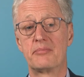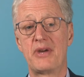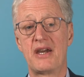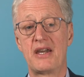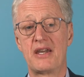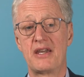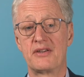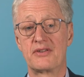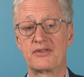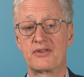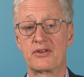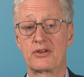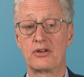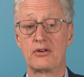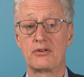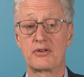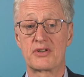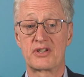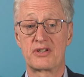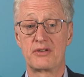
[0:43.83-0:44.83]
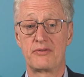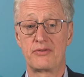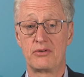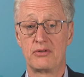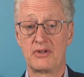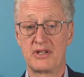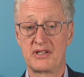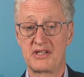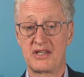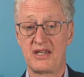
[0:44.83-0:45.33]
pays the costs of
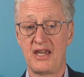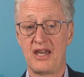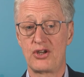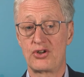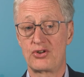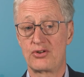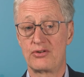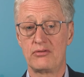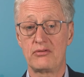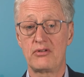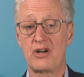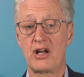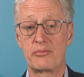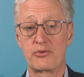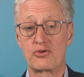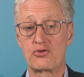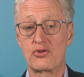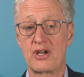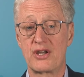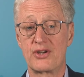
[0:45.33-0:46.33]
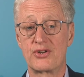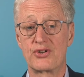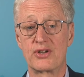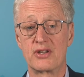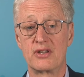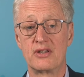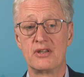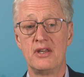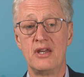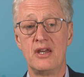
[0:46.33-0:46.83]
your litigation or
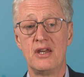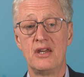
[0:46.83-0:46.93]
arbitration